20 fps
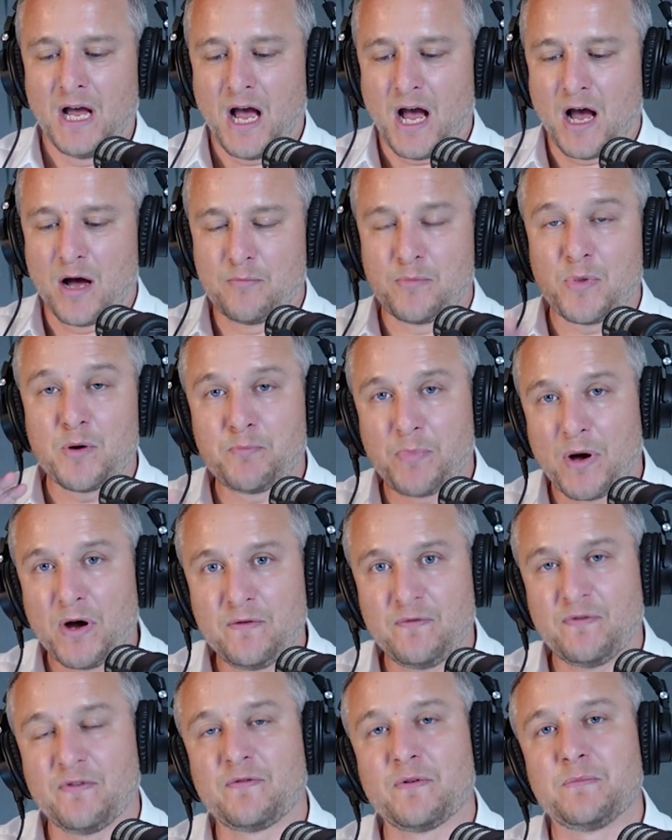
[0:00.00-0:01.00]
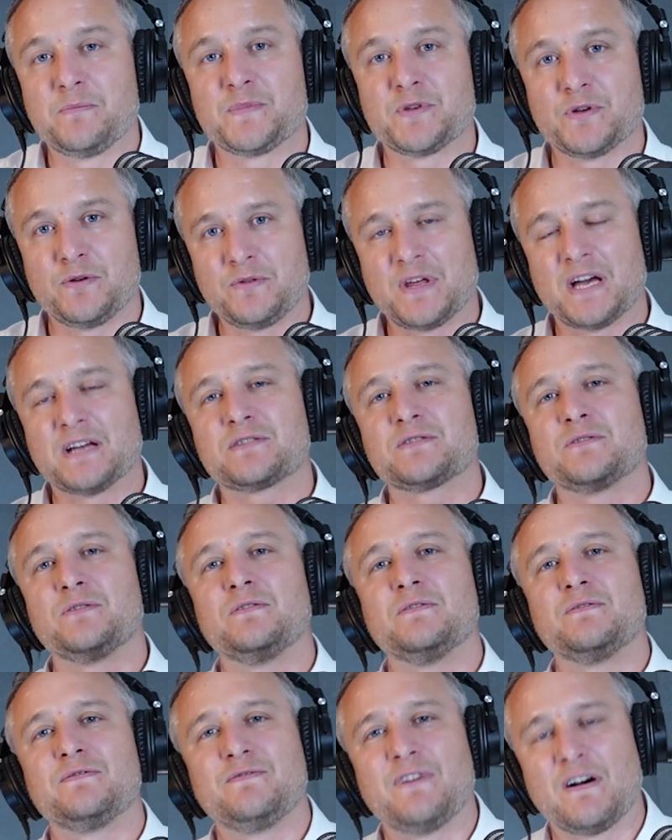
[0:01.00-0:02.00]
but both of them do that
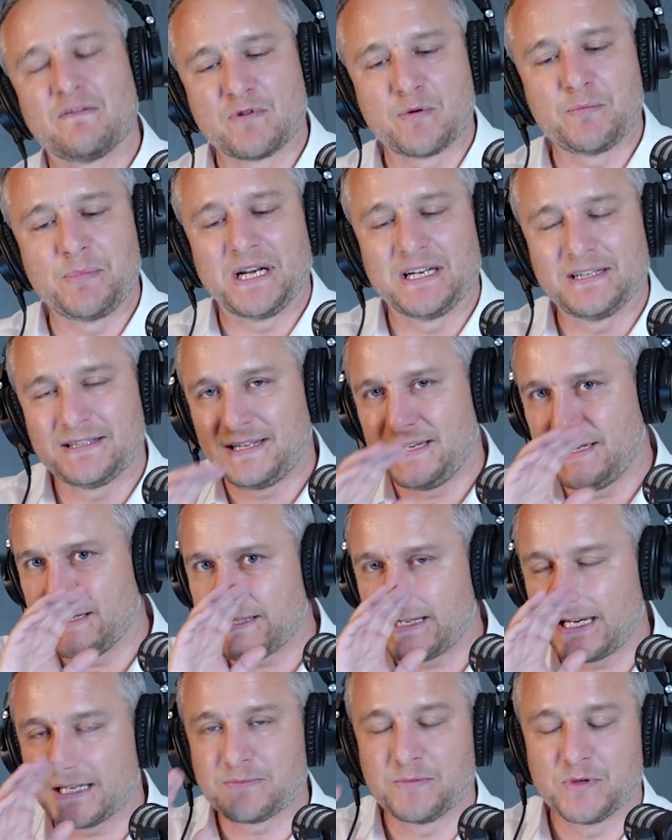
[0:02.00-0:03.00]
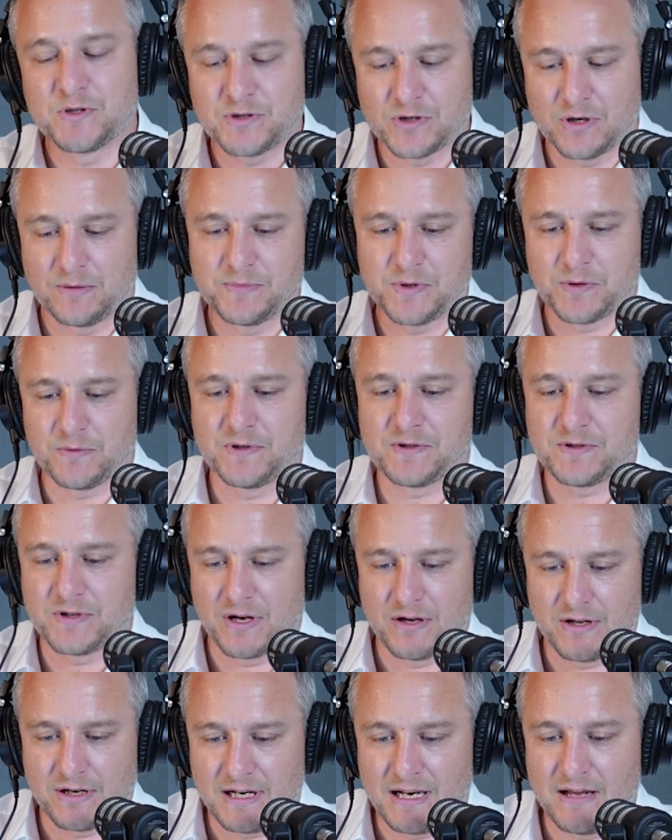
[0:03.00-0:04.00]
sort of vulnerability assessment job to a
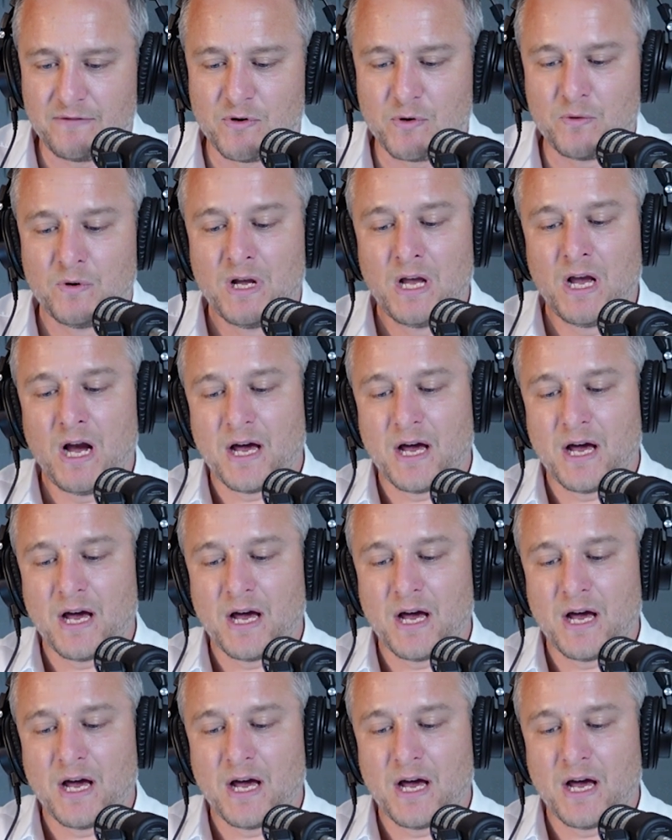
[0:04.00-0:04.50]
certain level,